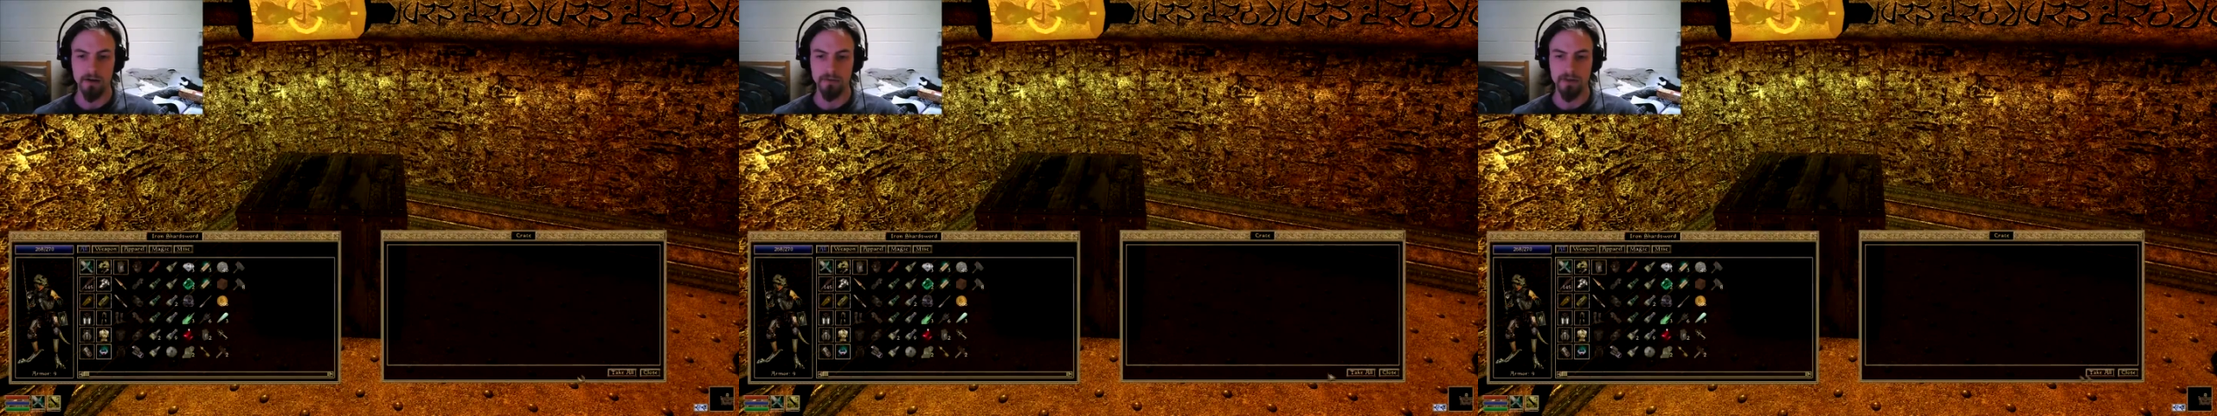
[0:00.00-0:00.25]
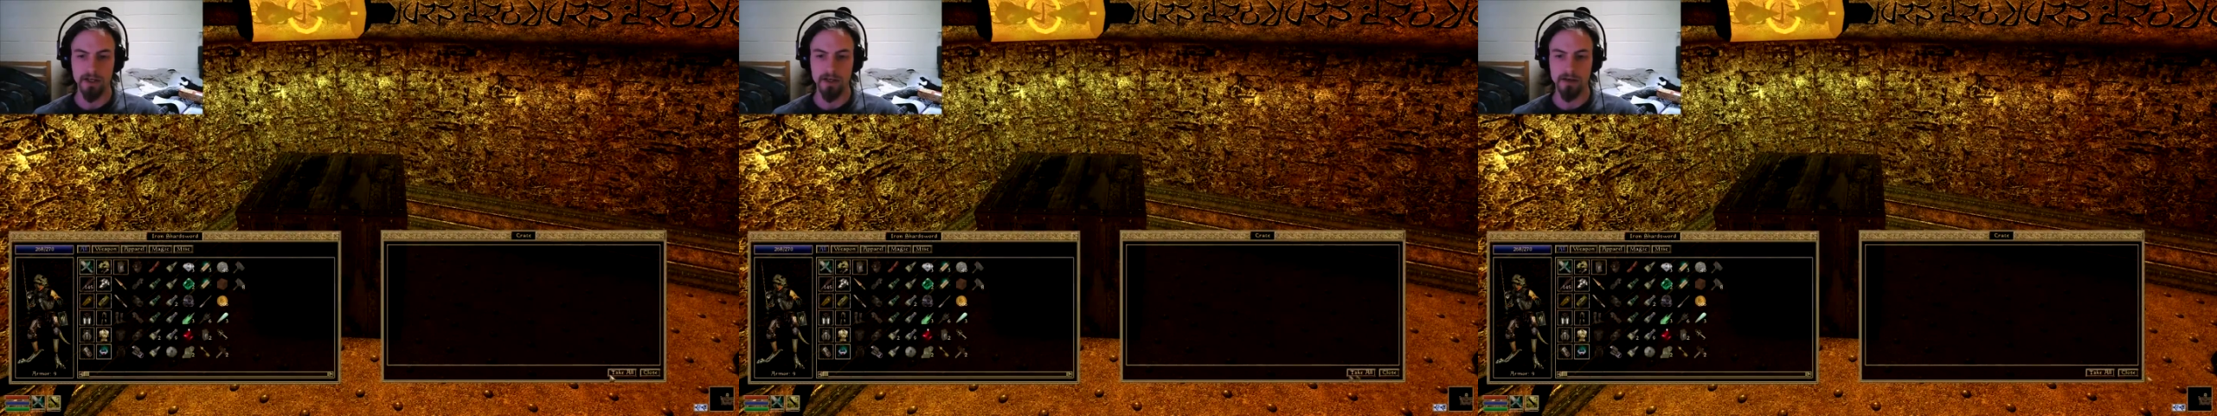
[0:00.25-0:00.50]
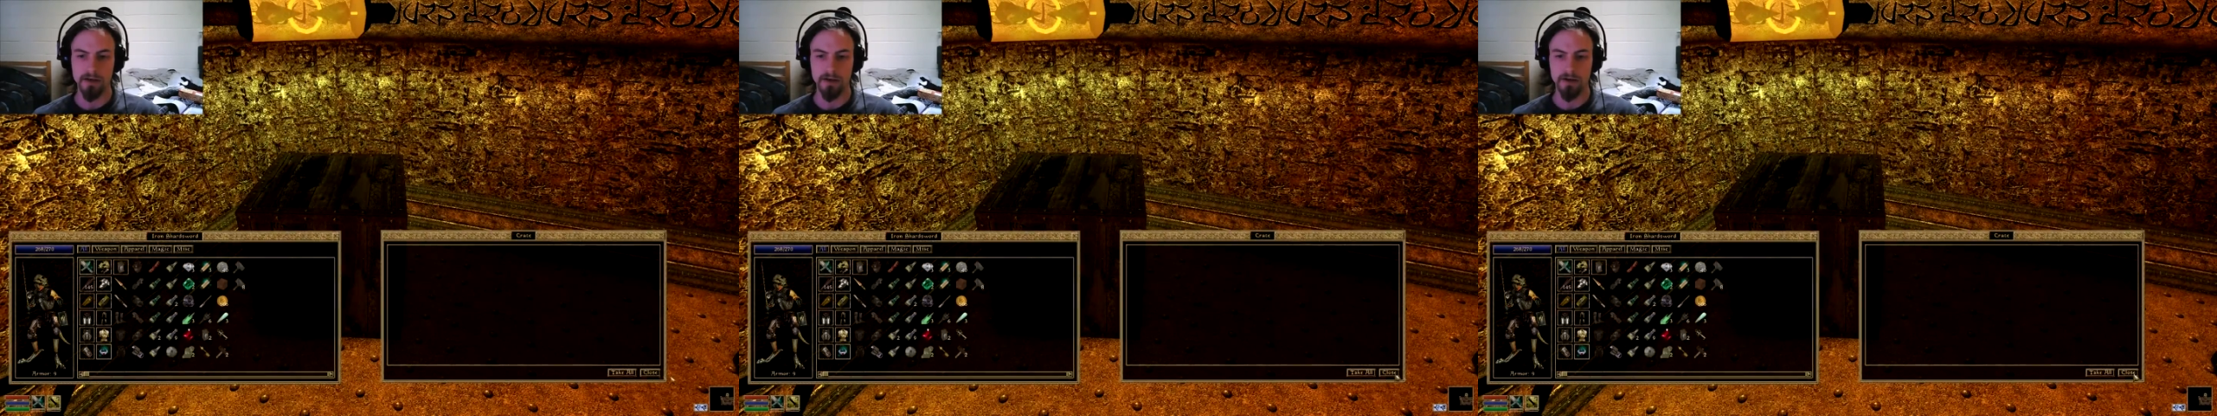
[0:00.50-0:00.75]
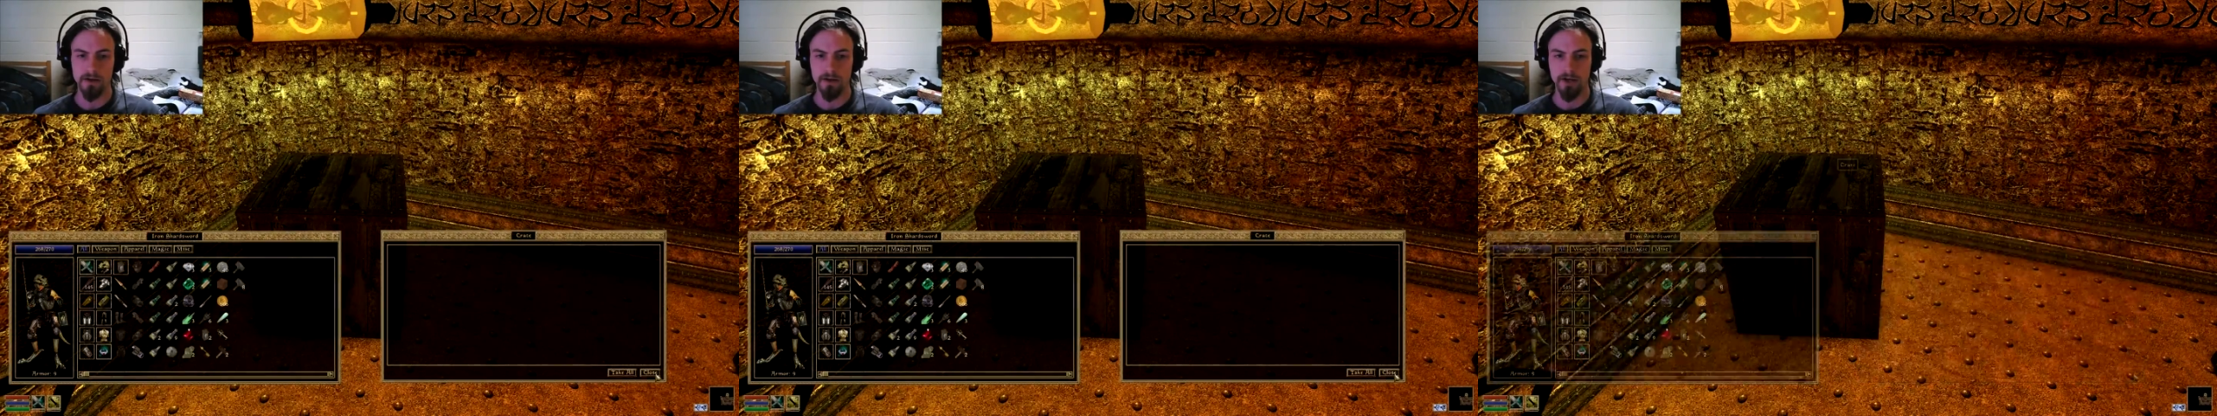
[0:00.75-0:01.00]
on the
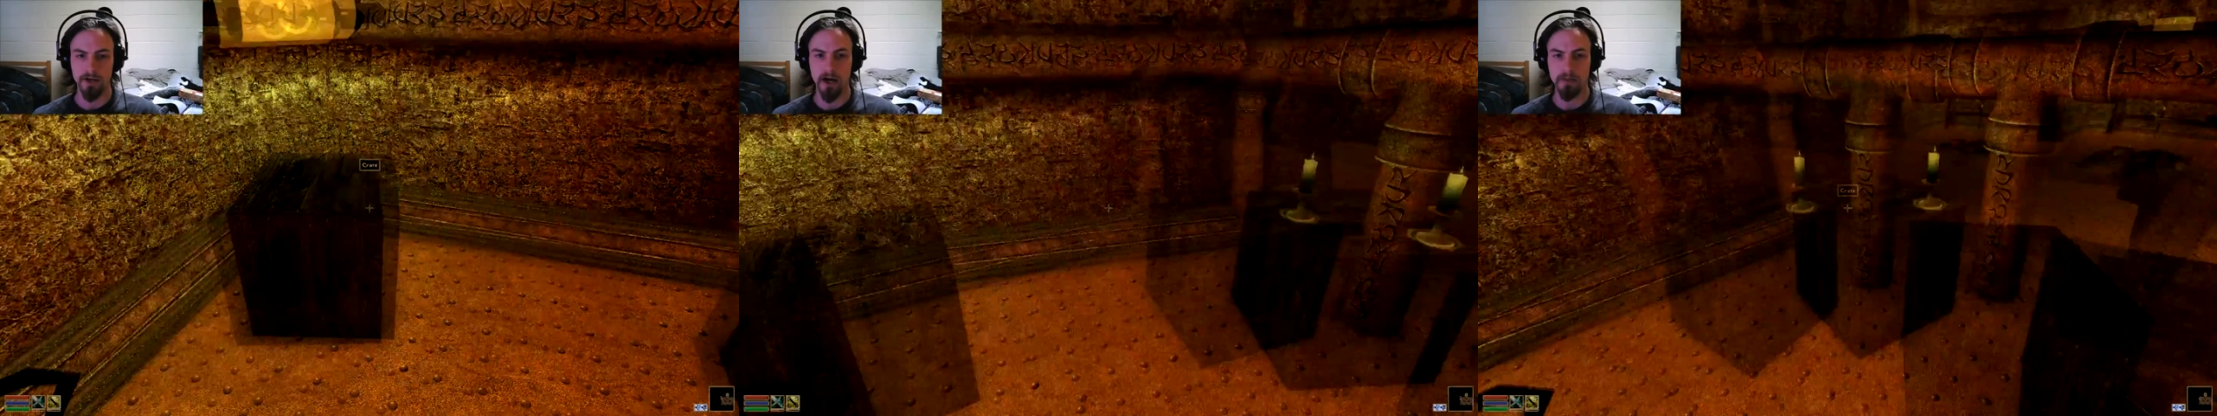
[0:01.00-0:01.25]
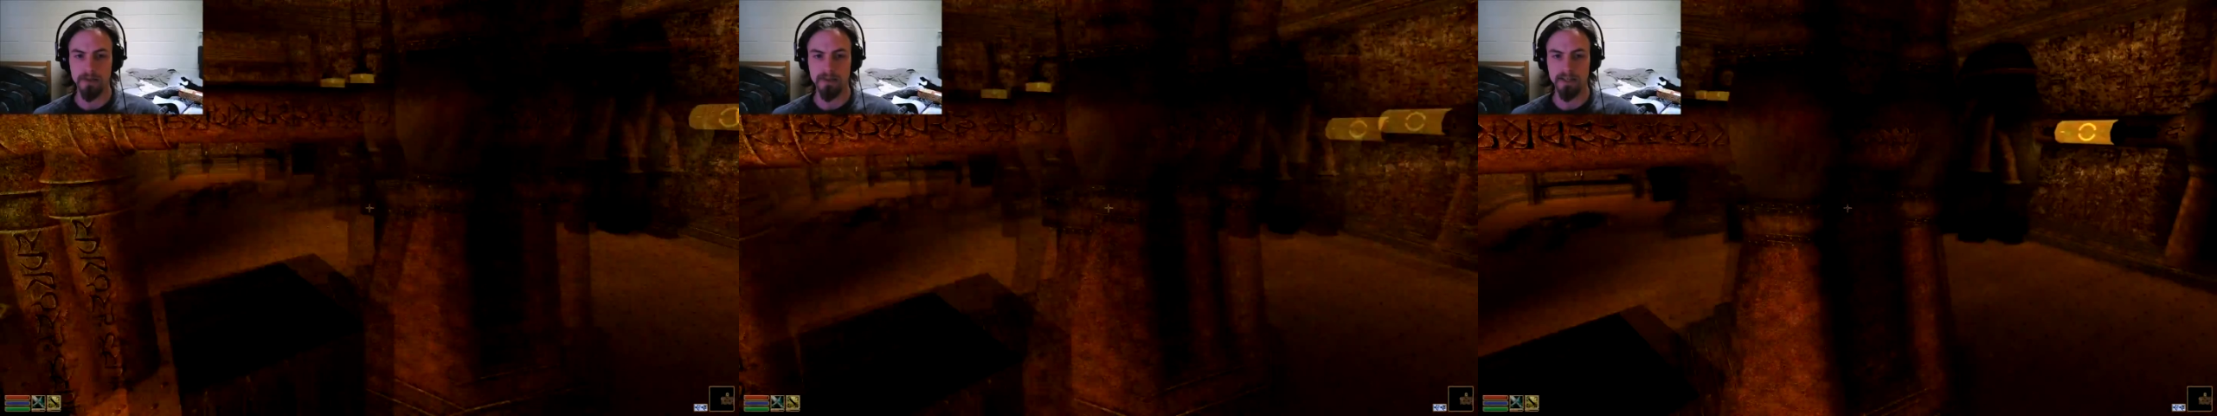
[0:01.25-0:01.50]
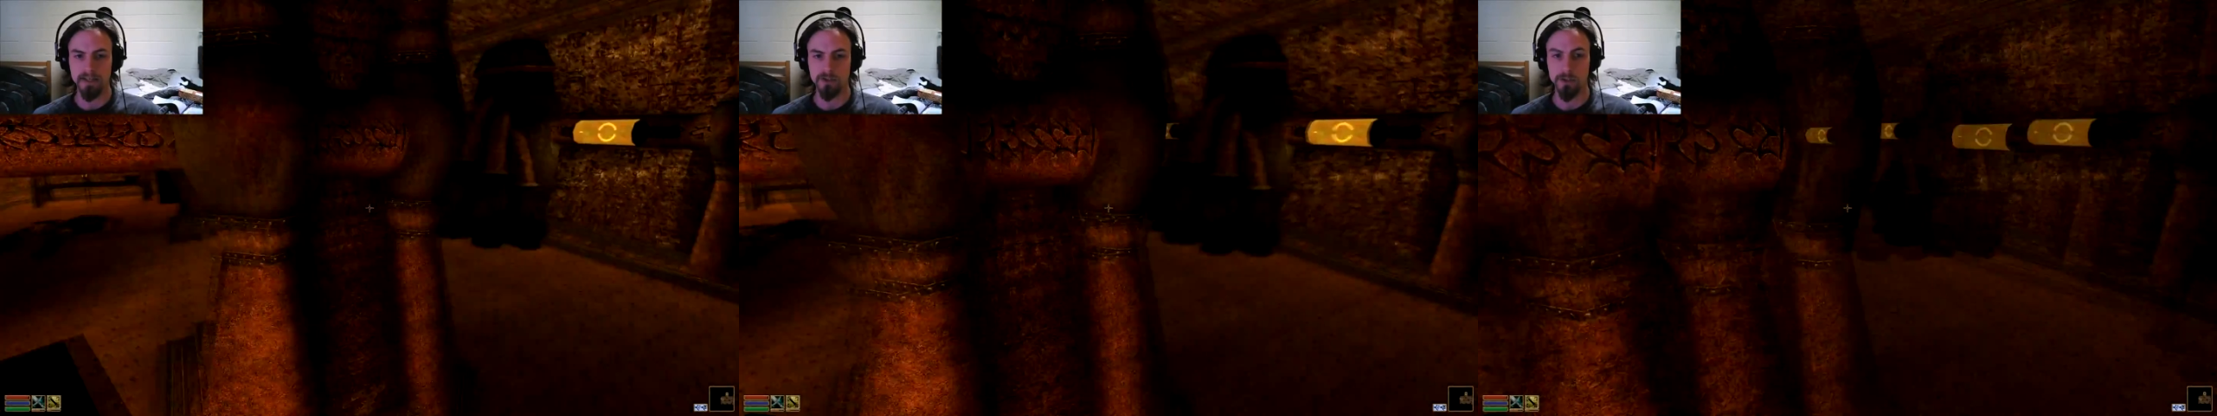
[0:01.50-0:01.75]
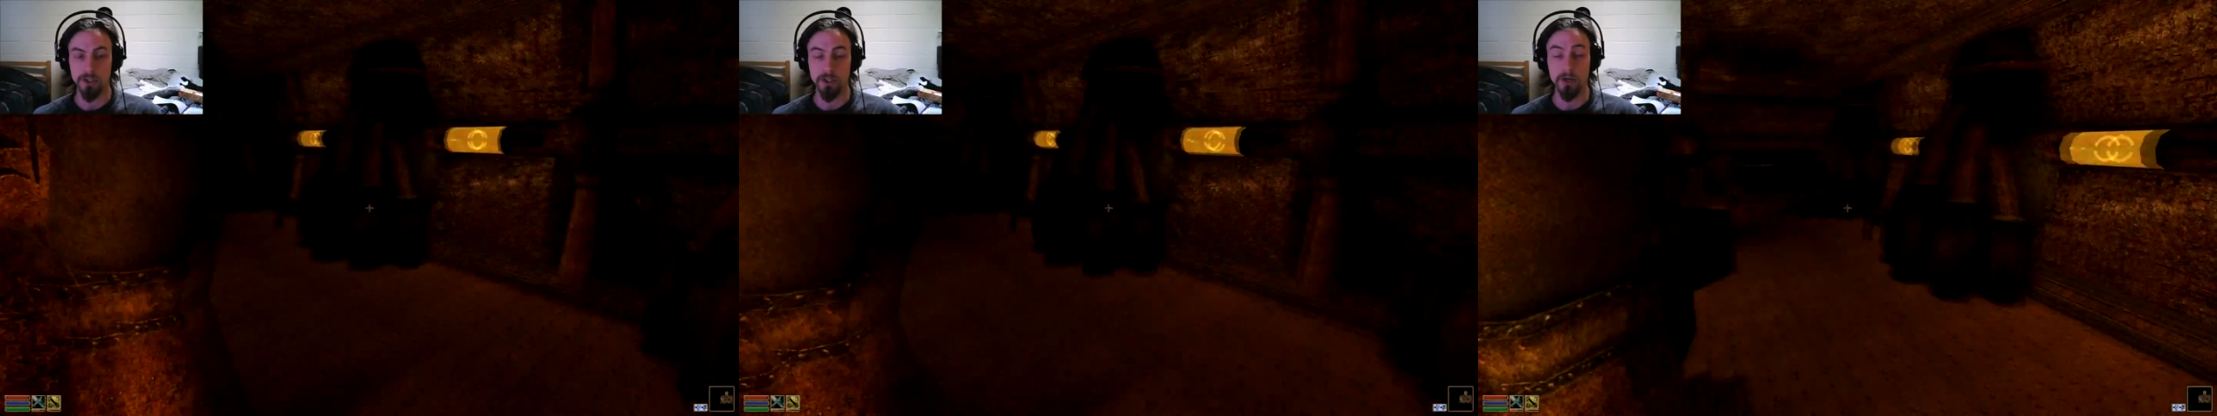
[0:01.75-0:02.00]
copy that took,